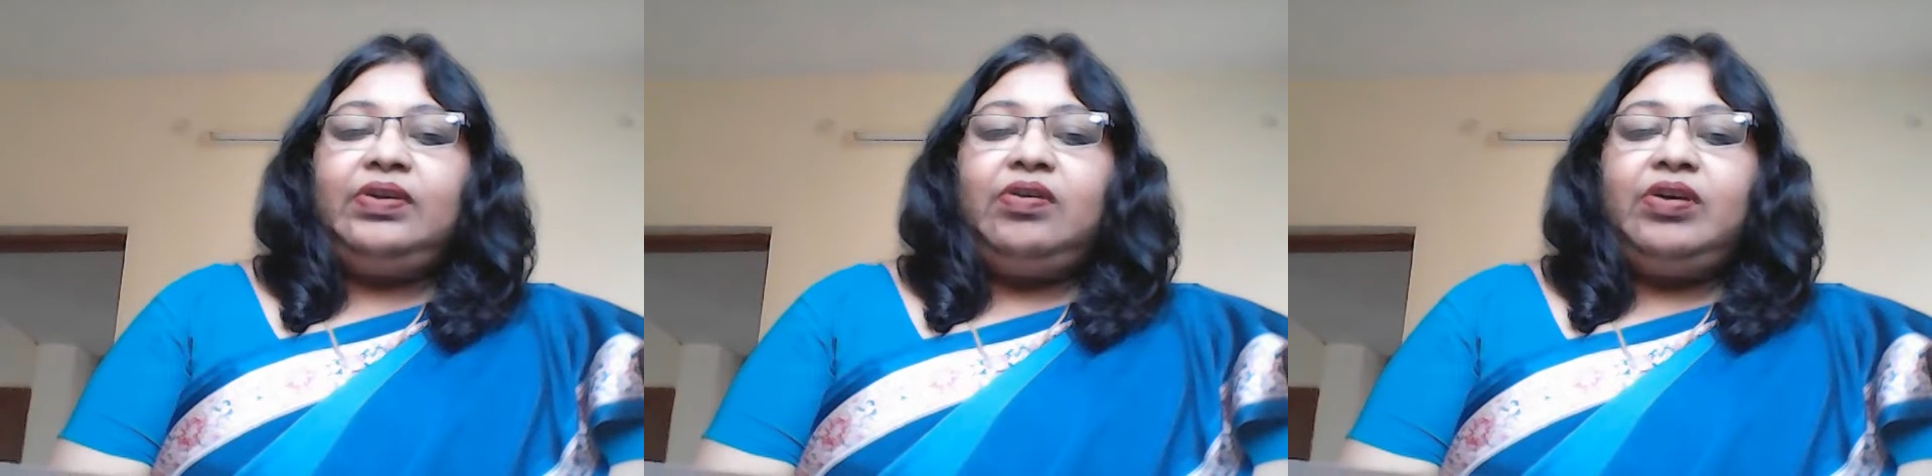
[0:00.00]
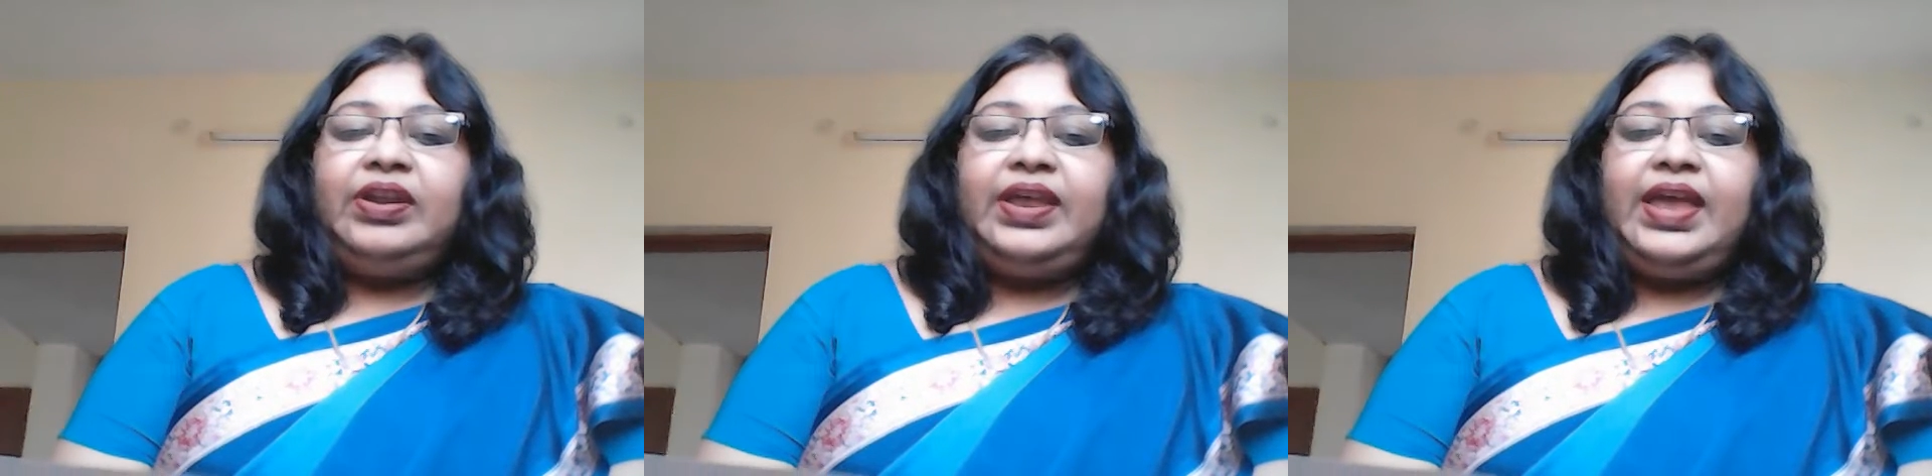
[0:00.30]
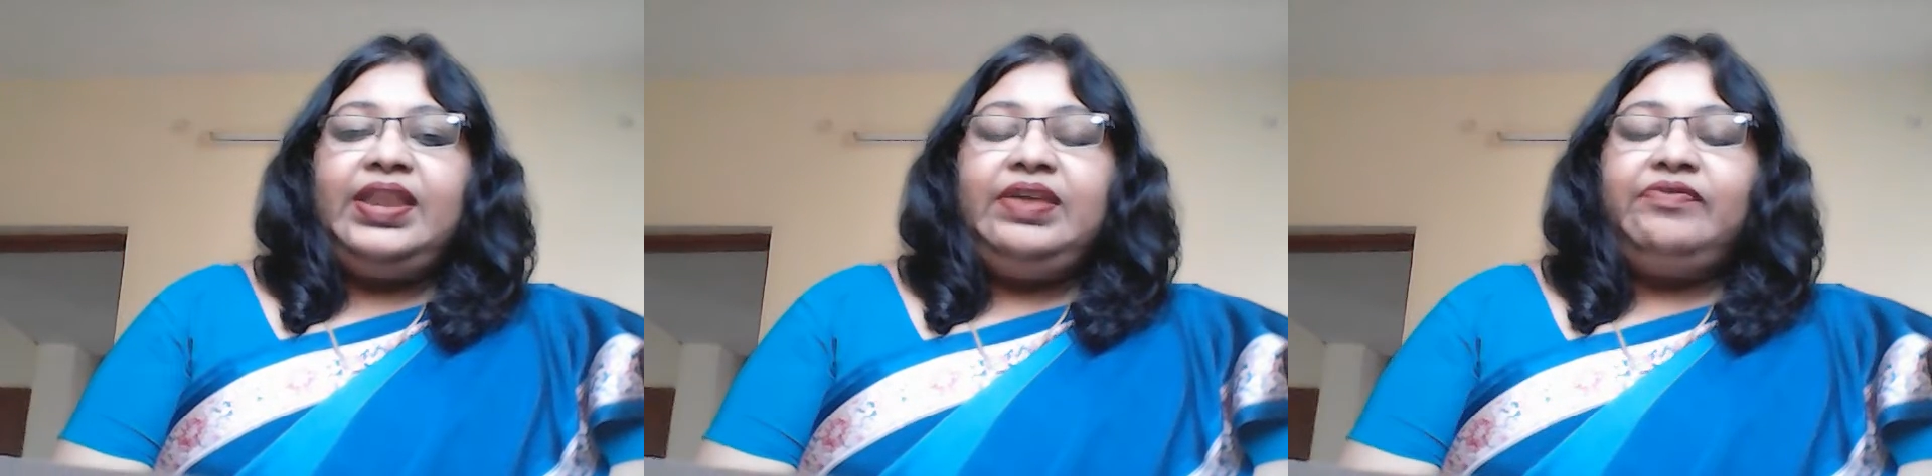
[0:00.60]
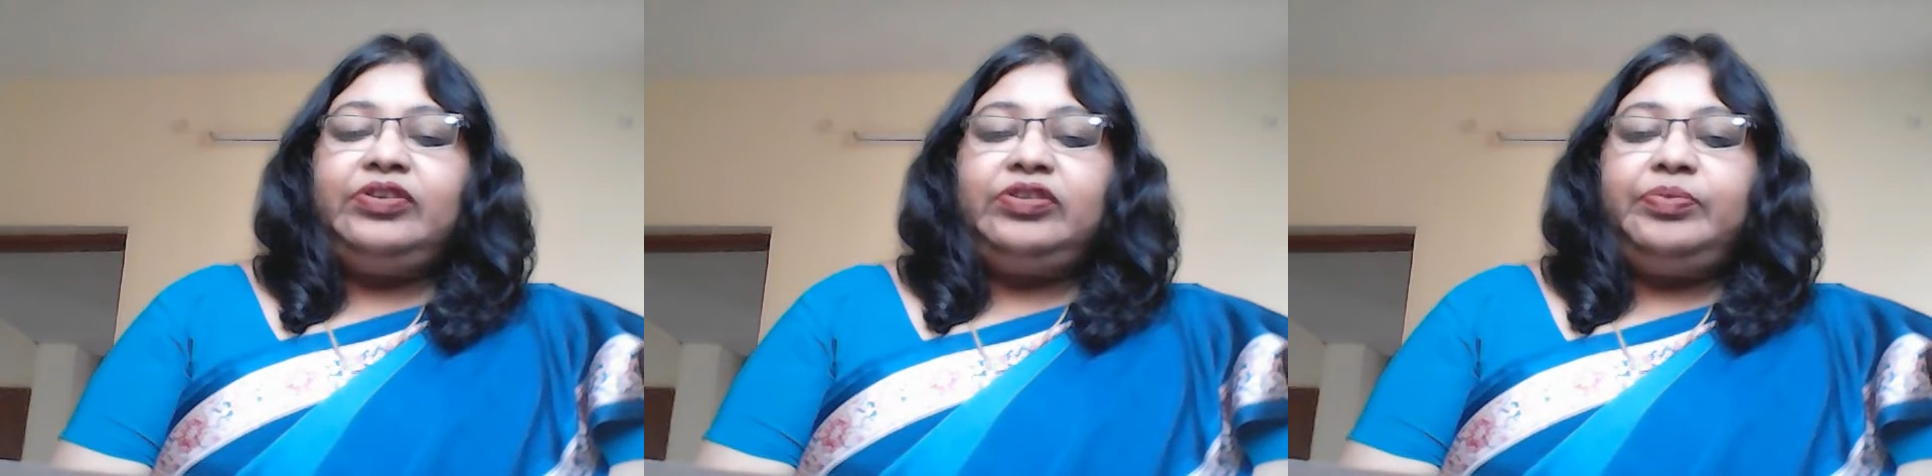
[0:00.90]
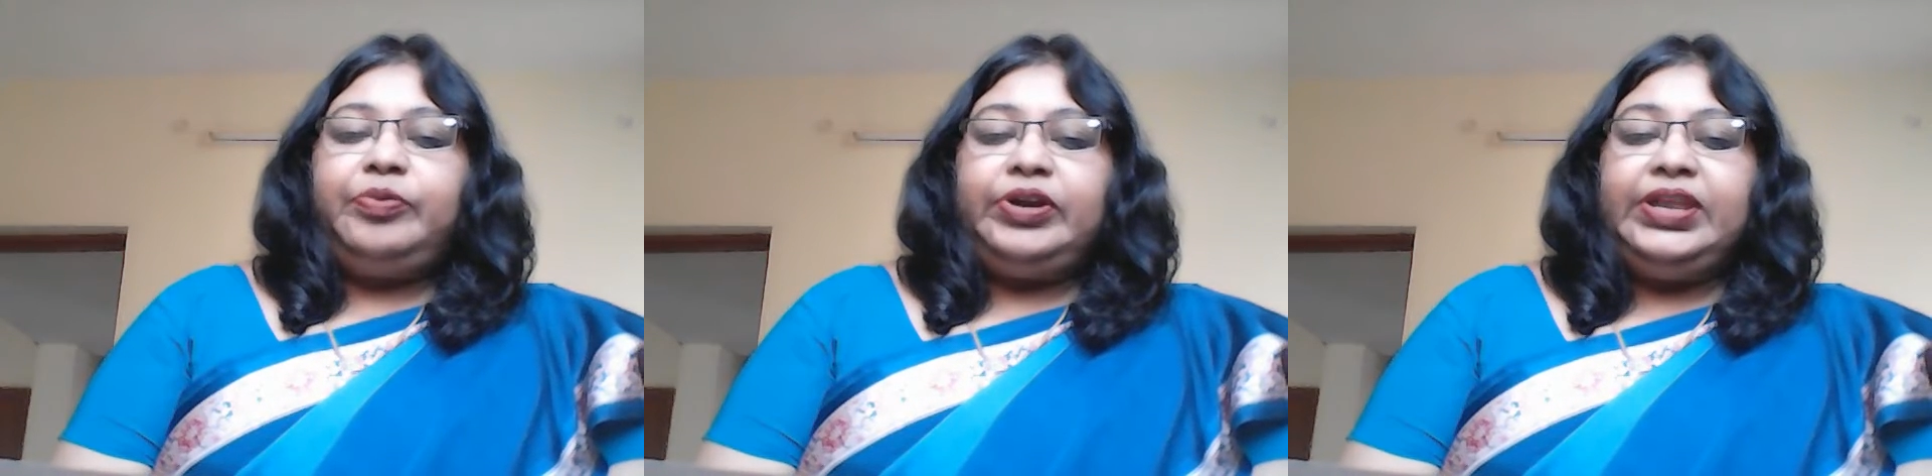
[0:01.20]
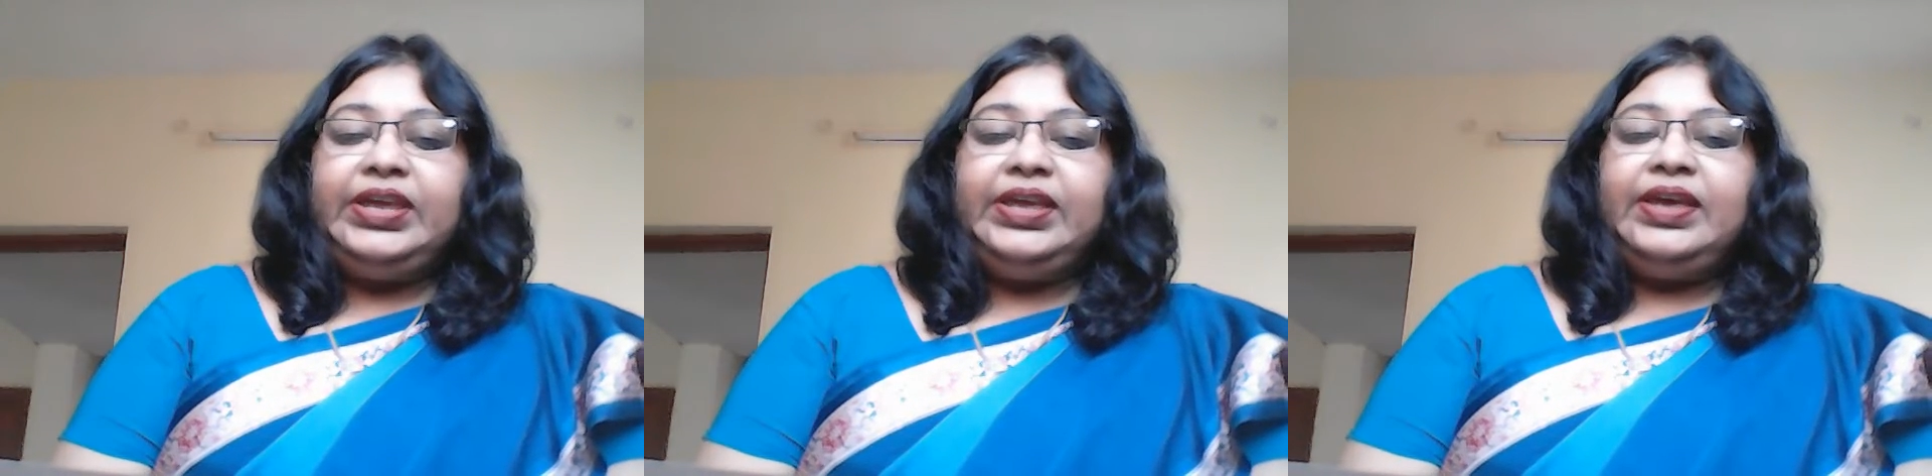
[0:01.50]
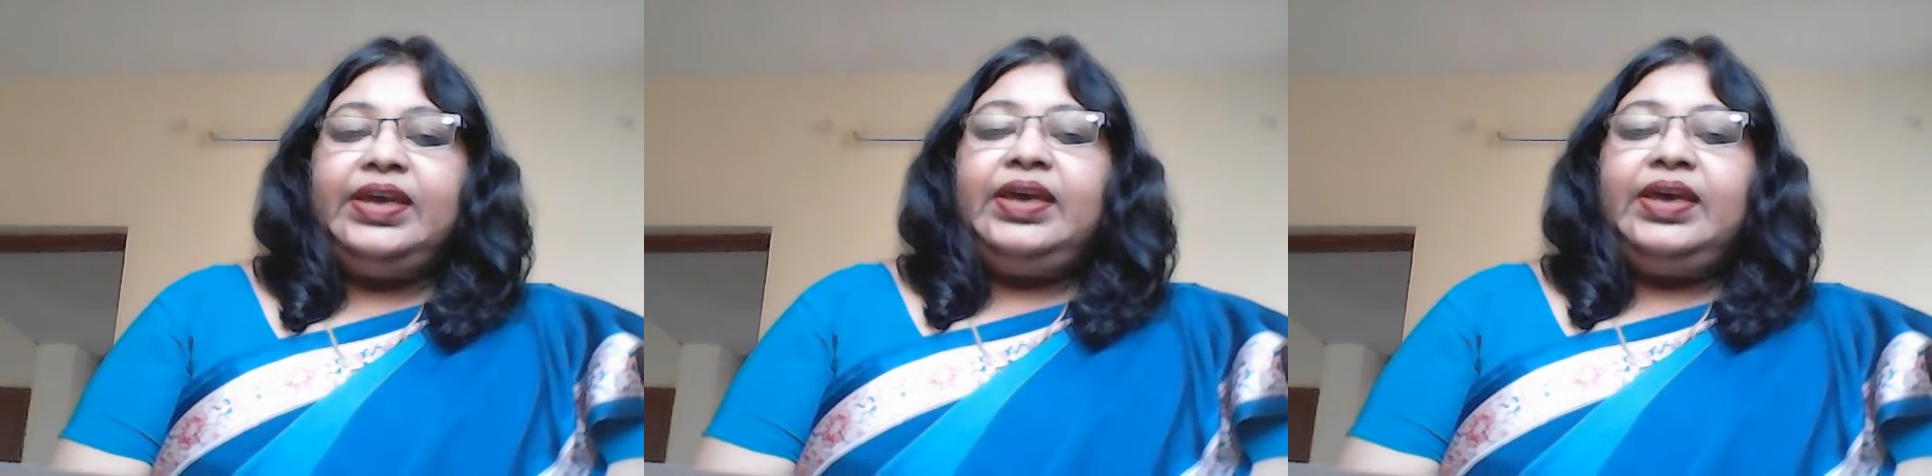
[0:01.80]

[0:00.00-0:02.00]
or any water body.